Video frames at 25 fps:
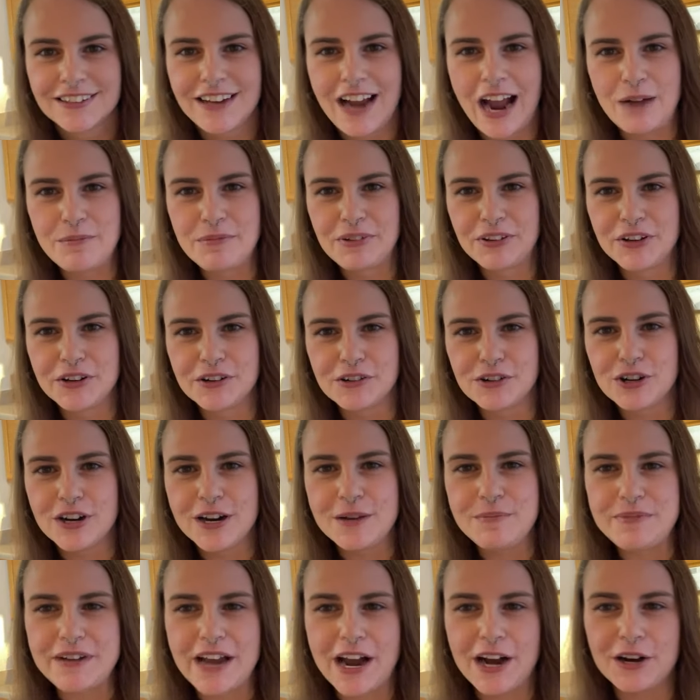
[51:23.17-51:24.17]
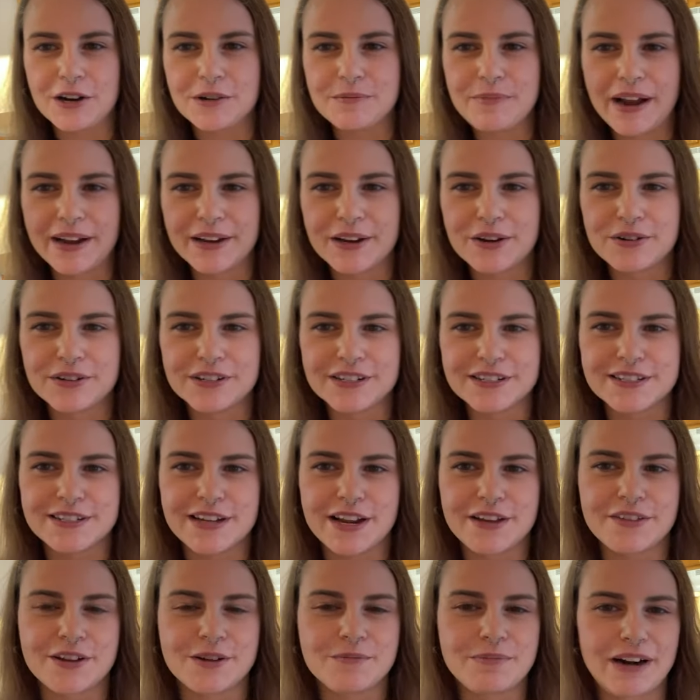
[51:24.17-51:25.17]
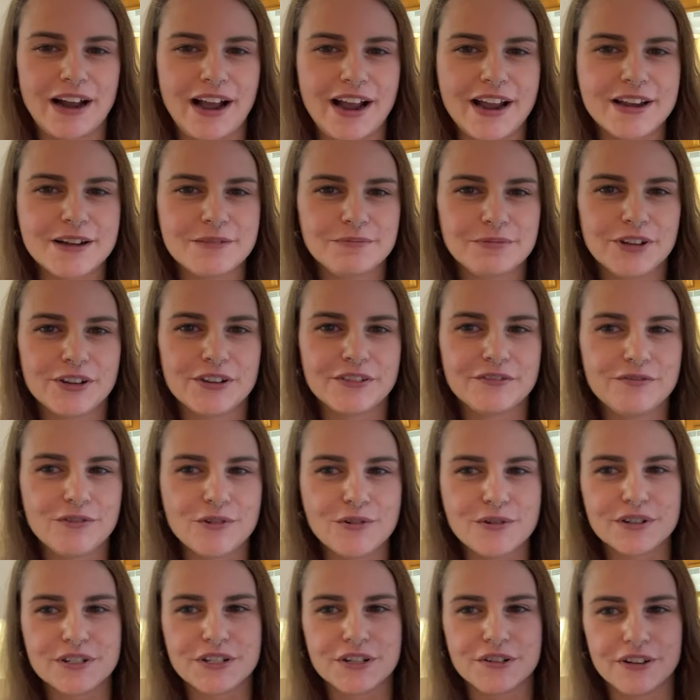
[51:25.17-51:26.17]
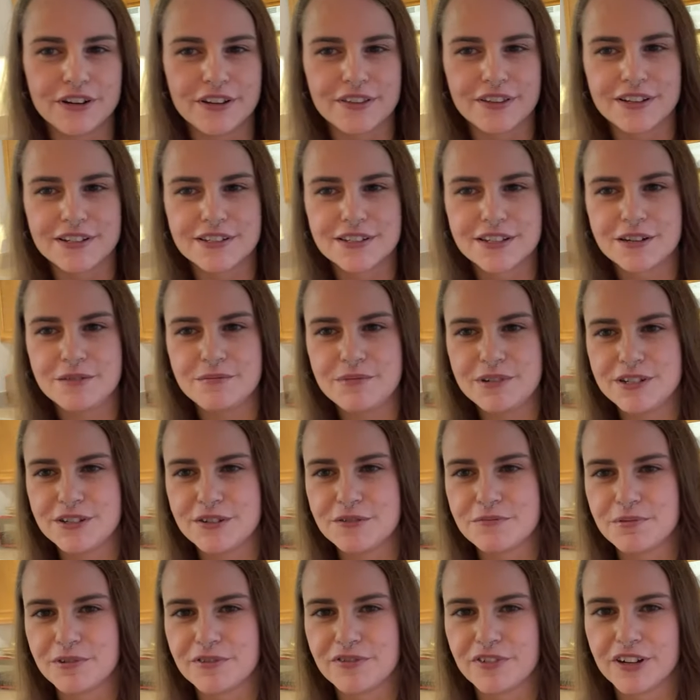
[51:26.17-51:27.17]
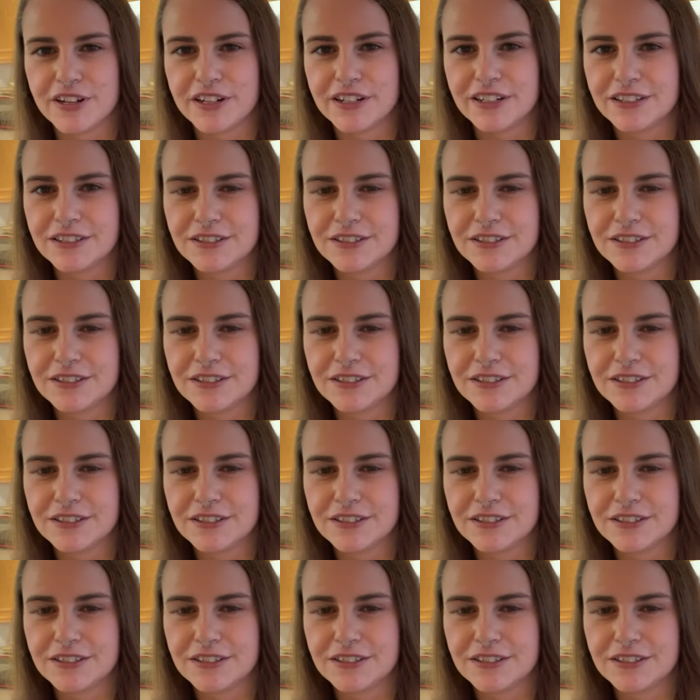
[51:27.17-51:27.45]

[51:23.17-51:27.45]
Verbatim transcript: I'm a little creeped out by going to stay there, but I am looking forward to it. I think it's going to be super fun.